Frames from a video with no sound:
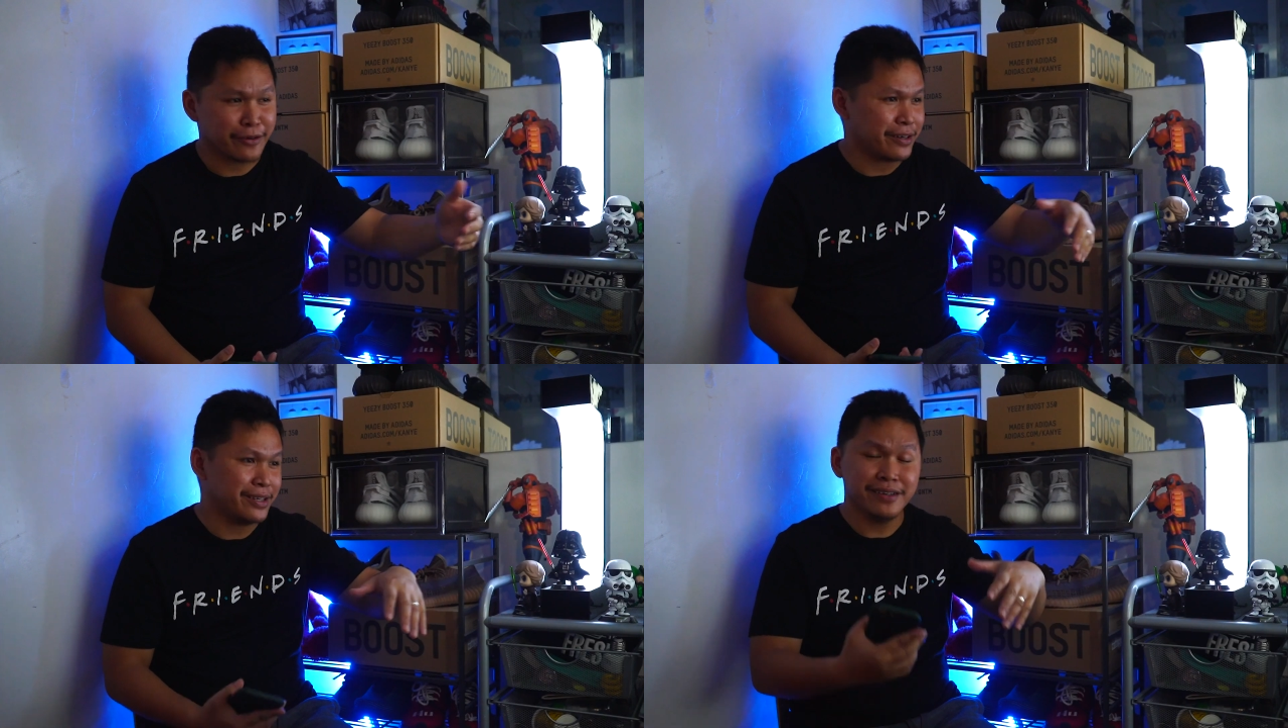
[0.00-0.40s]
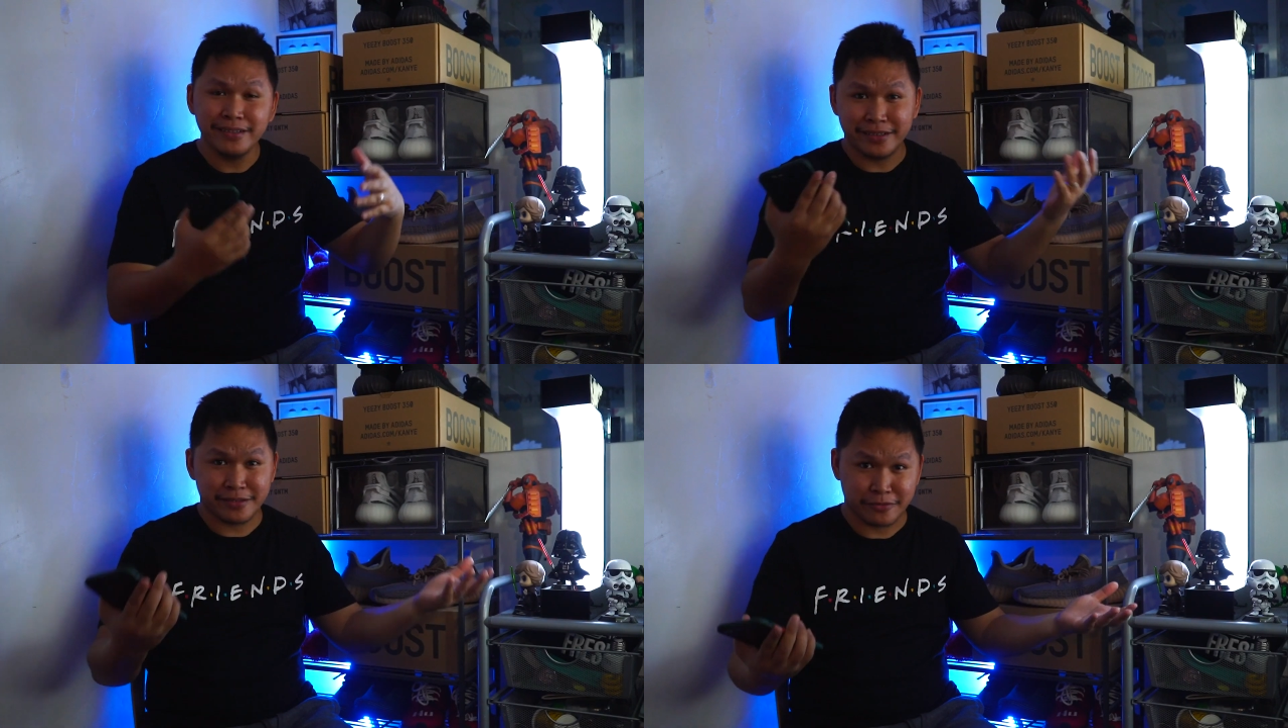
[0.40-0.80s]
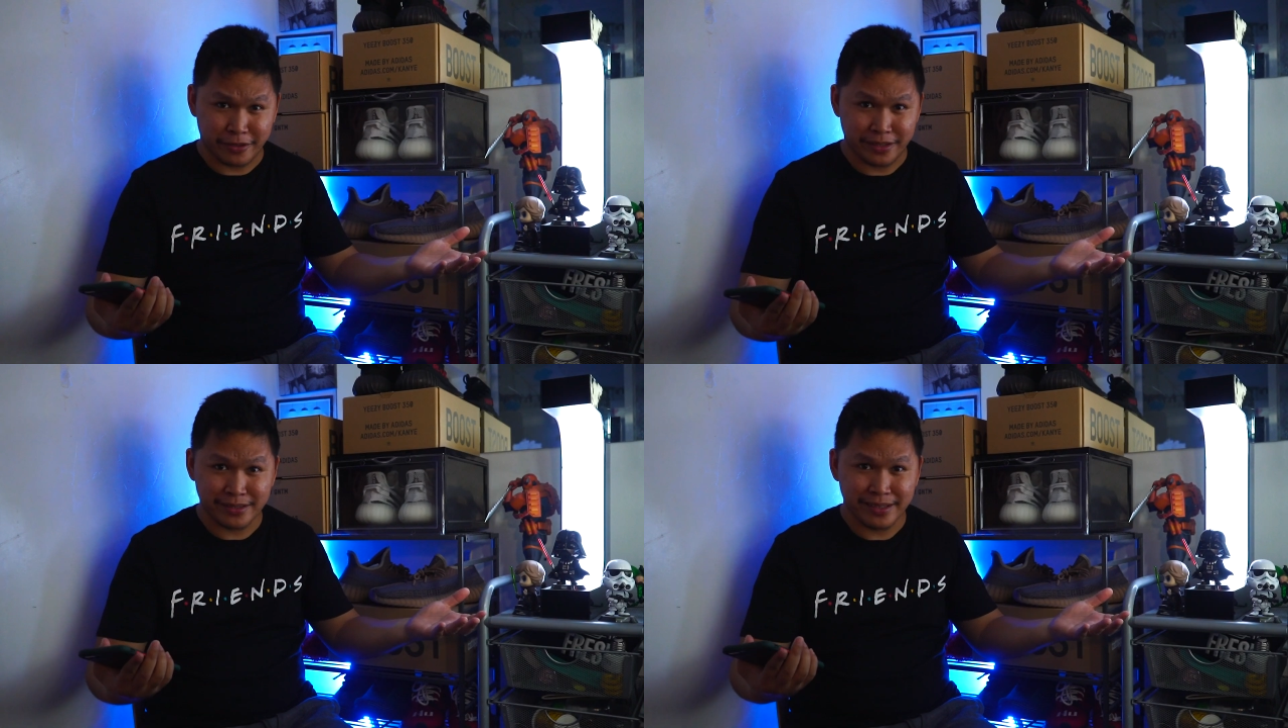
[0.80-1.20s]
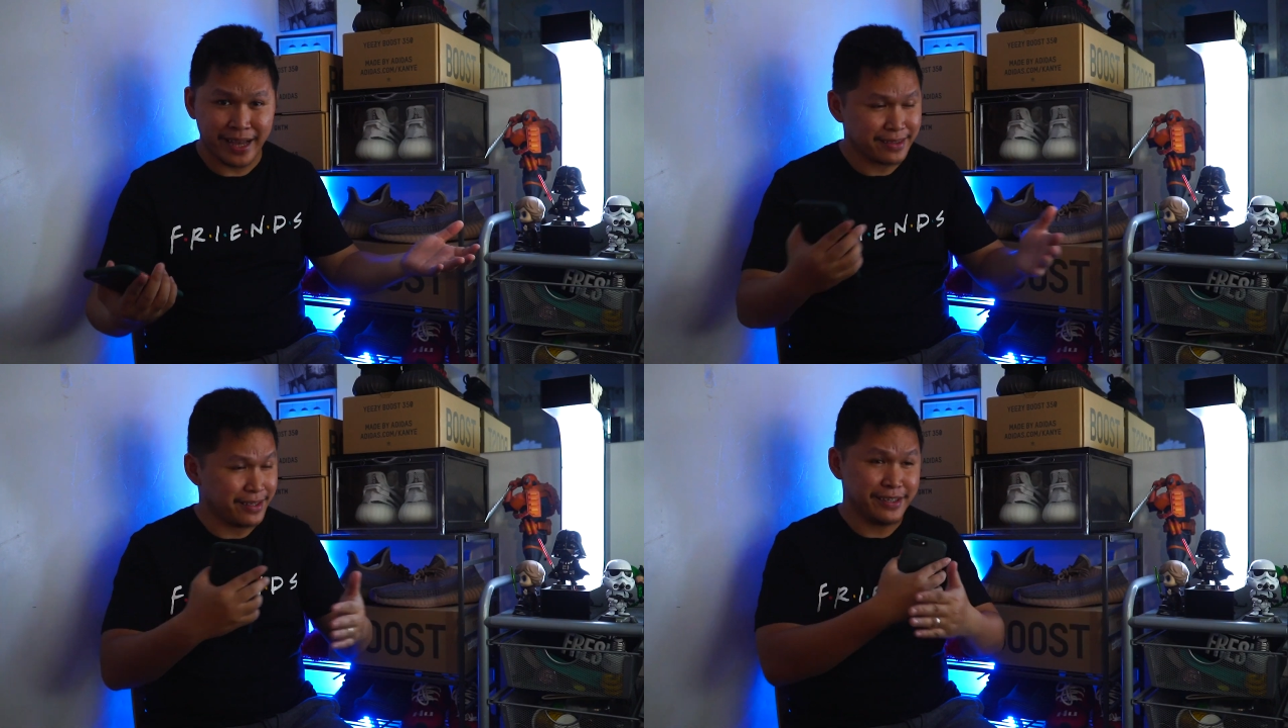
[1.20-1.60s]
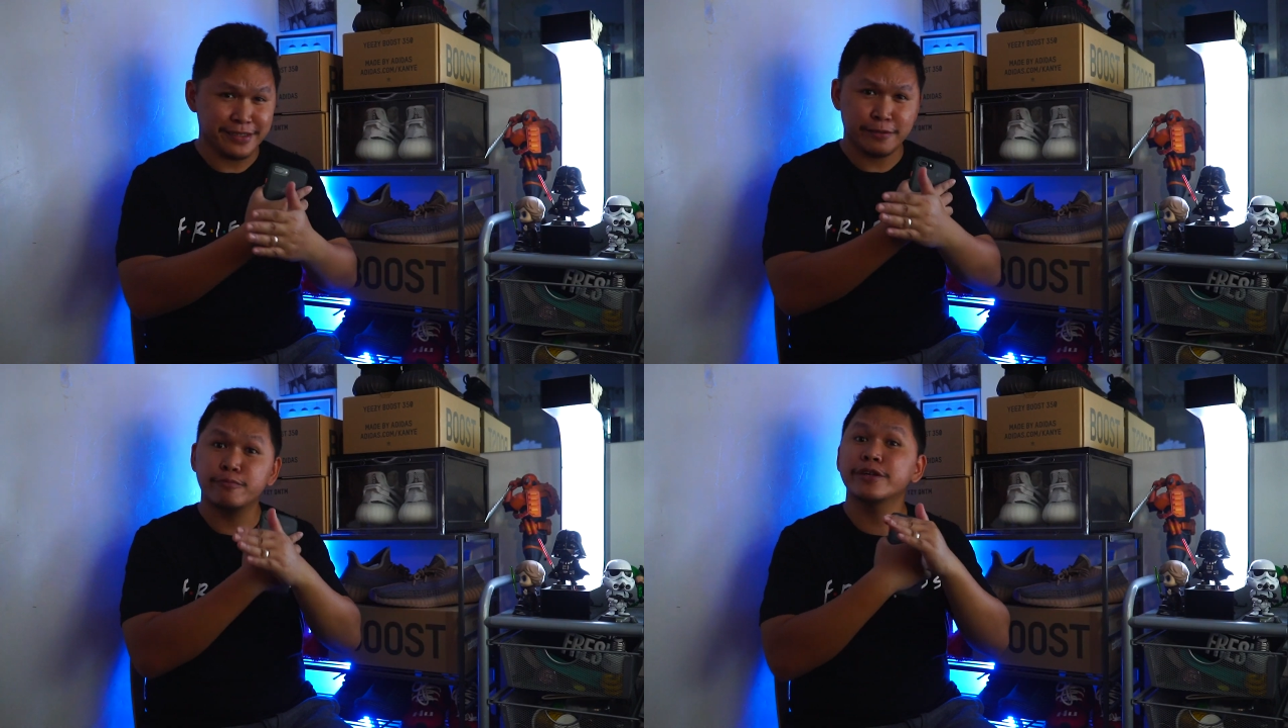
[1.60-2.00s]
or in other stores. That
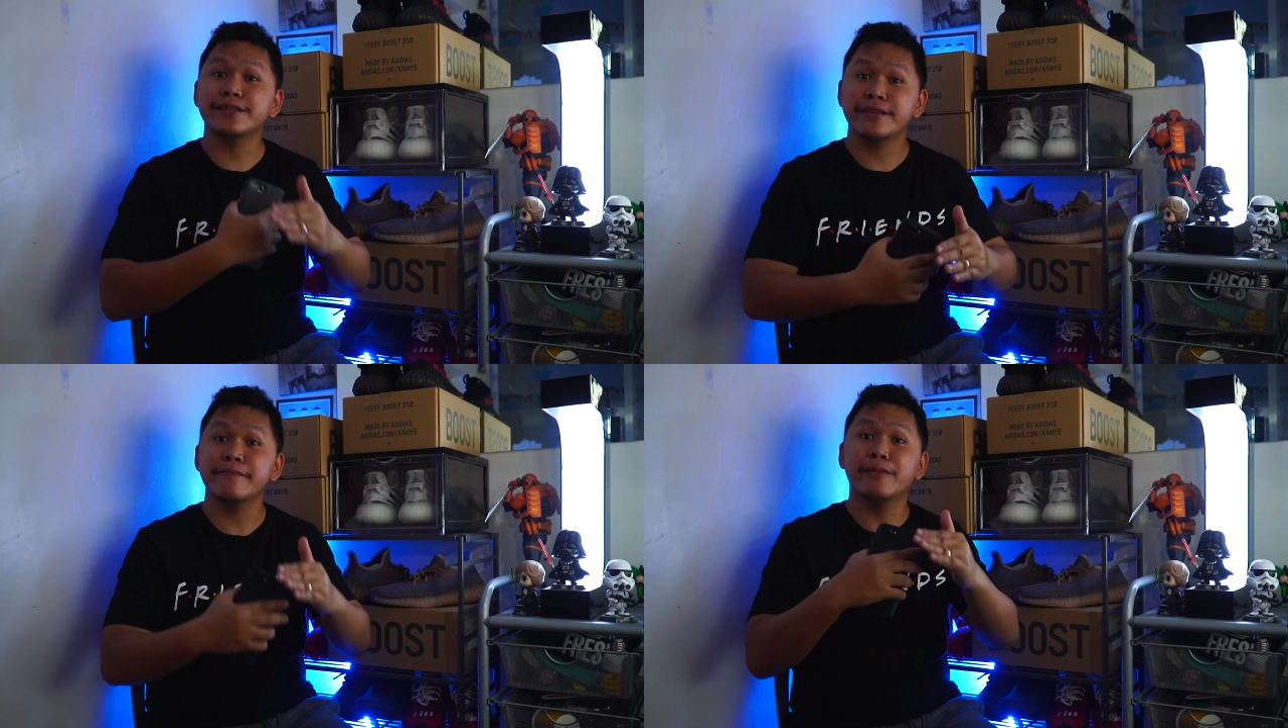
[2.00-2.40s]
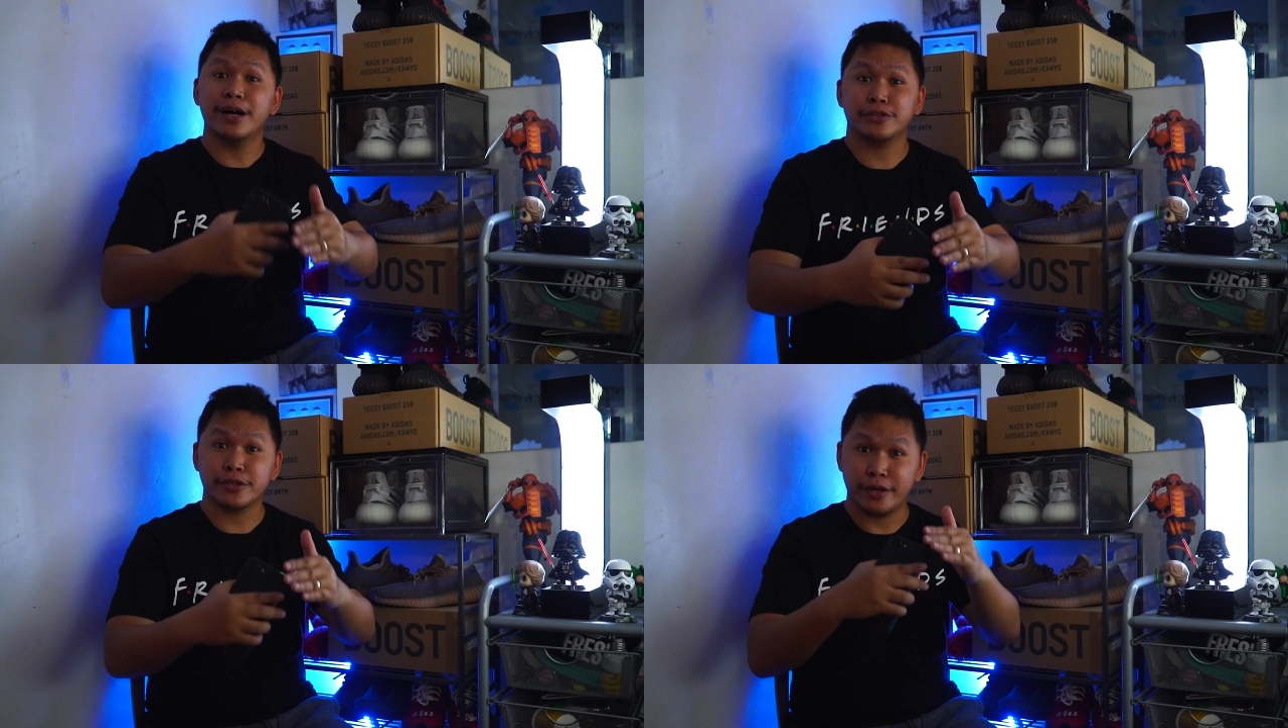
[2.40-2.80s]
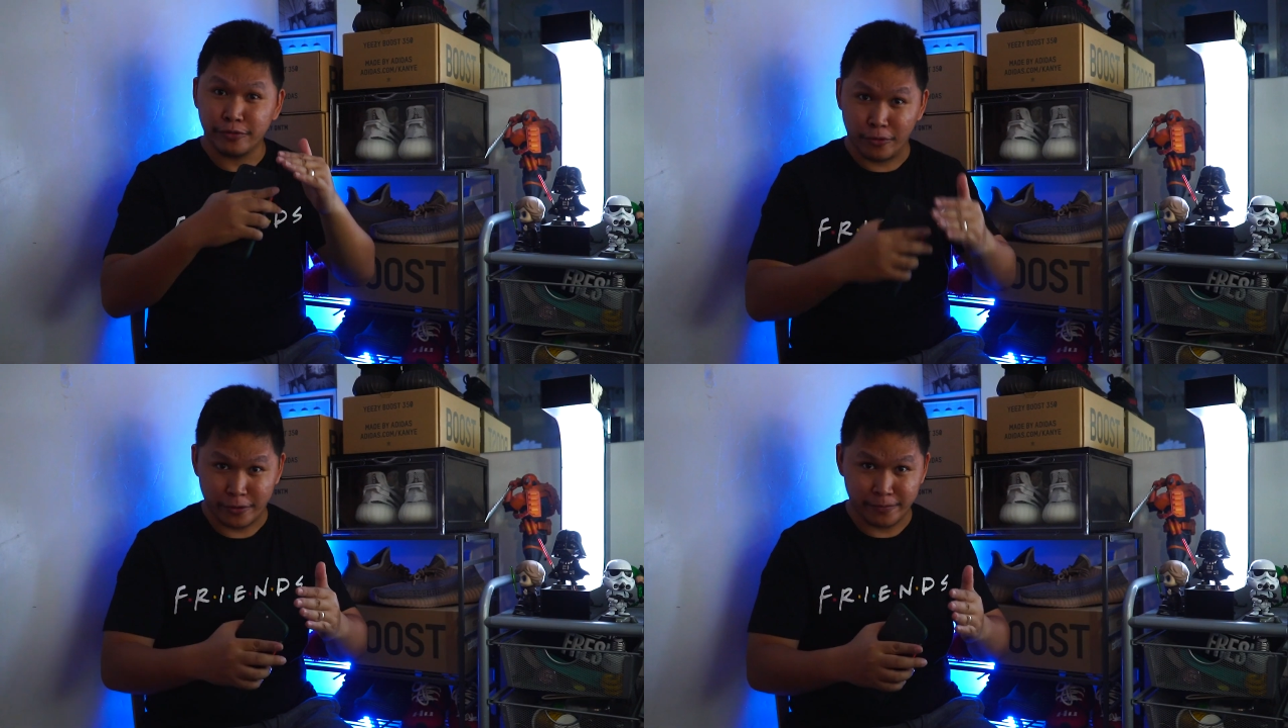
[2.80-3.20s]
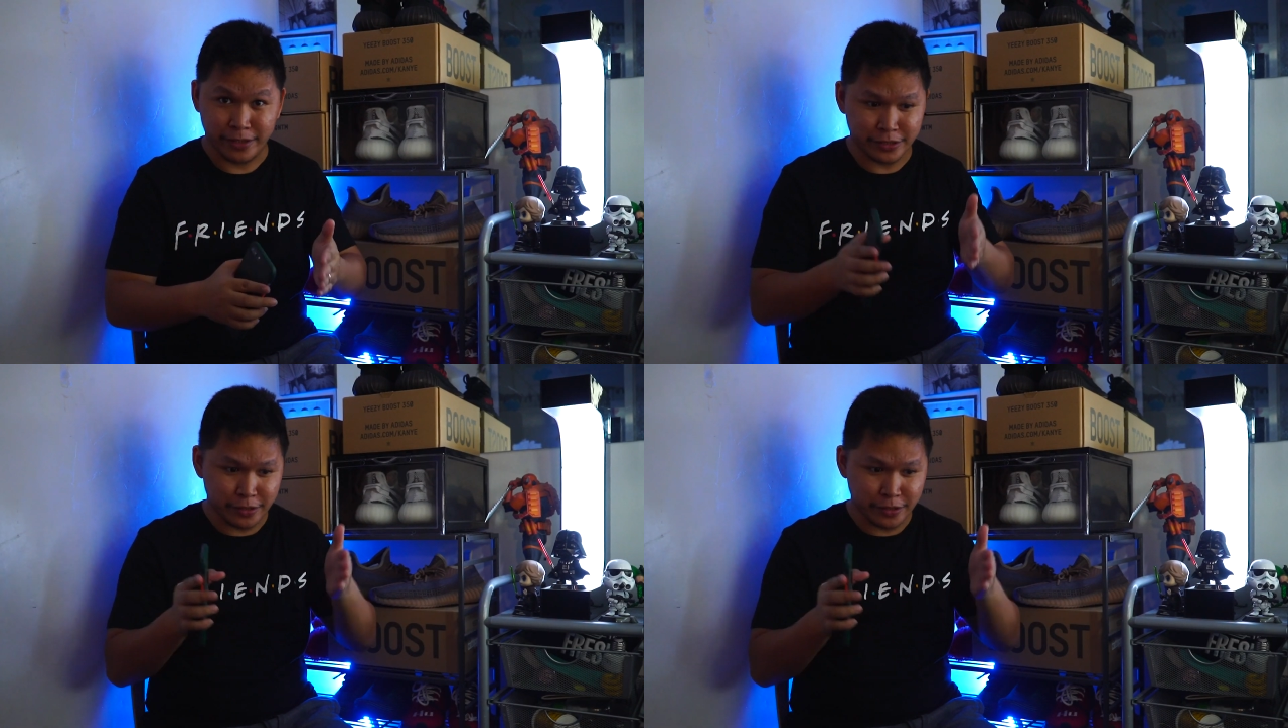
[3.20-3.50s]
is pretty much normal.